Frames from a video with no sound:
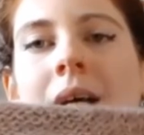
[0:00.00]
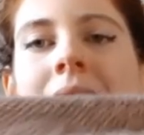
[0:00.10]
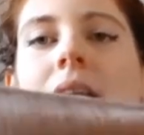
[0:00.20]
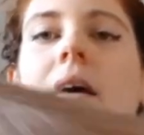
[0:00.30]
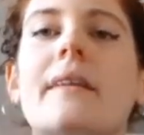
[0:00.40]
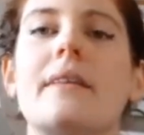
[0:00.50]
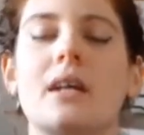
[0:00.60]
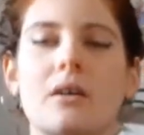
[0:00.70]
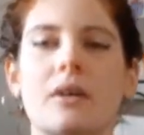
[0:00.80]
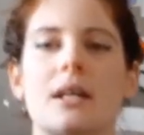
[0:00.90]
The other thing I
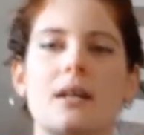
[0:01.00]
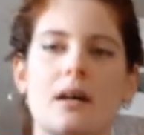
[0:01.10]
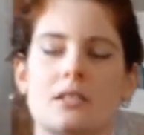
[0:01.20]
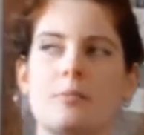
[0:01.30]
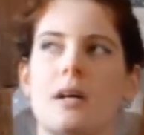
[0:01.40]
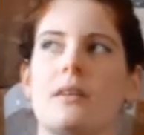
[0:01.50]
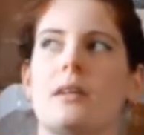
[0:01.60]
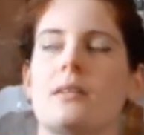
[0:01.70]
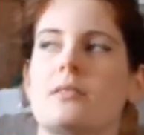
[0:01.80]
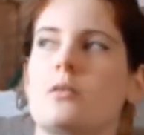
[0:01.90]
really liked about
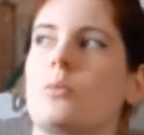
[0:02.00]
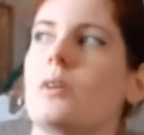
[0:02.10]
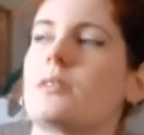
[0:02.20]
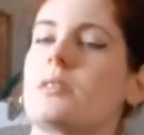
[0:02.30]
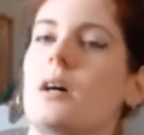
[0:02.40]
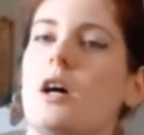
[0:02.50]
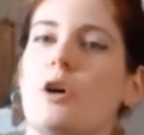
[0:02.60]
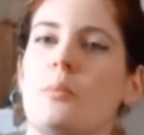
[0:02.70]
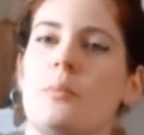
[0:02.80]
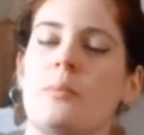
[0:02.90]
this was
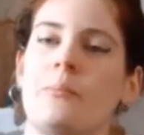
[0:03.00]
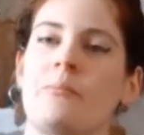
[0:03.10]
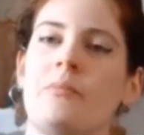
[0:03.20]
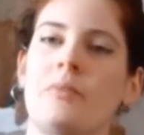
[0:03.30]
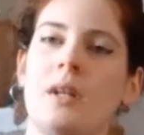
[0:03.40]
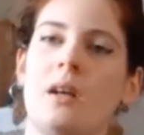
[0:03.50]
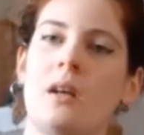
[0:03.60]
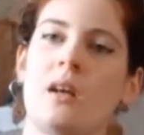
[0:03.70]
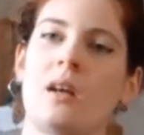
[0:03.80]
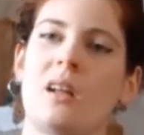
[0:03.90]
there's
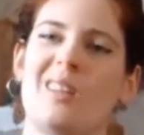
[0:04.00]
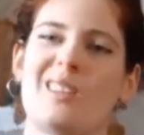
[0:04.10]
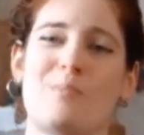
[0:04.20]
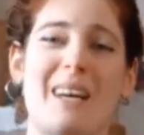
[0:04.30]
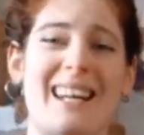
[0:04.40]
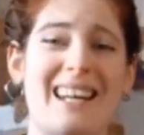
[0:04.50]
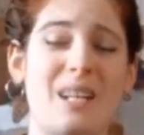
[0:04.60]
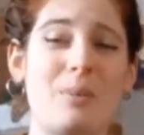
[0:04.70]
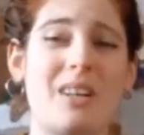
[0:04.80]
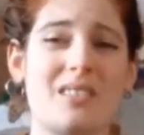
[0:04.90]
barely any
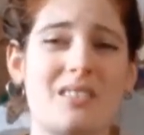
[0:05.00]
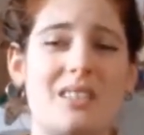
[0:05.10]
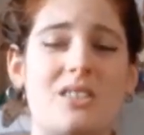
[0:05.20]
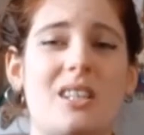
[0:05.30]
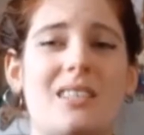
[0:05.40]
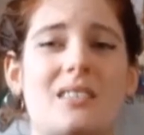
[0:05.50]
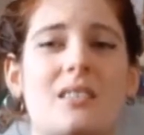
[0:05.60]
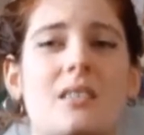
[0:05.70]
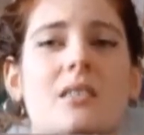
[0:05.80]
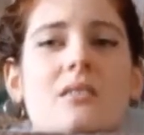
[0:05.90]
purl stitches.
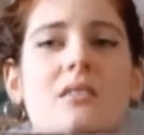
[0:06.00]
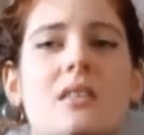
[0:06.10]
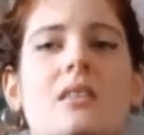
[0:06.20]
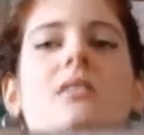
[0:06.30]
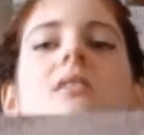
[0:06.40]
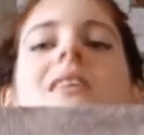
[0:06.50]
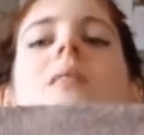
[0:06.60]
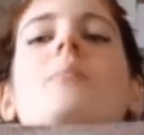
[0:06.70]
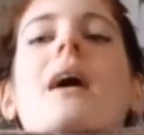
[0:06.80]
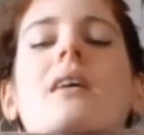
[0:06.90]
So you knit
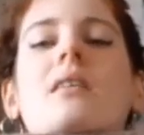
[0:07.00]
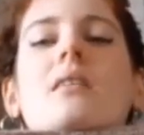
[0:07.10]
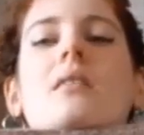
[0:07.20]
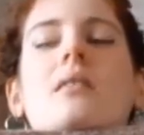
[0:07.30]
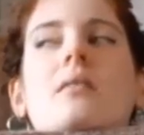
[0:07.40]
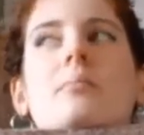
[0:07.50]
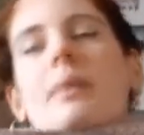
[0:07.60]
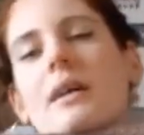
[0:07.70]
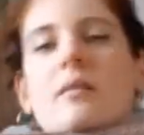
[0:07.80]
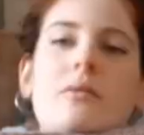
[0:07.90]

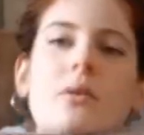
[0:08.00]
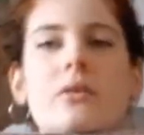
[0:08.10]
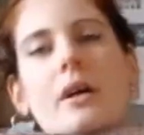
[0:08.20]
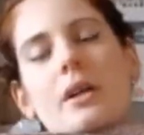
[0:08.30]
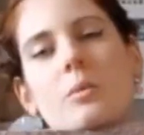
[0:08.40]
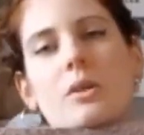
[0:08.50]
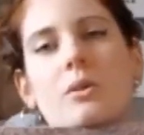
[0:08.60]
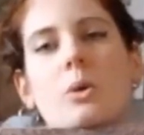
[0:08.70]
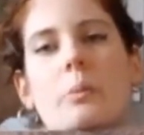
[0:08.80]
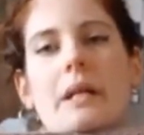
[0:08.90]
back and forth like you would
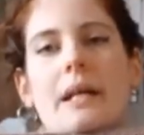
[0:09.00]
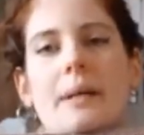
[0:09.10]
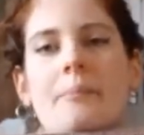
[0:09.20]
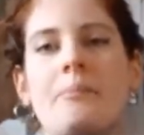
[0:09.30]
normally.